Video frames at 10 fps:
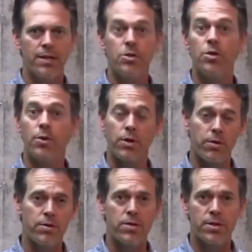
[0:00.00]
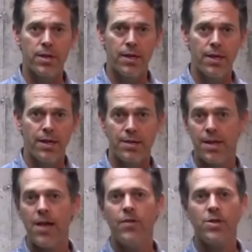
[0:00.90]
to recruits to
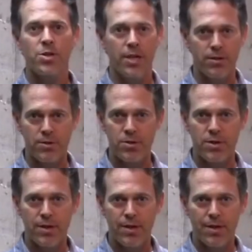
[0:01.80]
Navy SEALs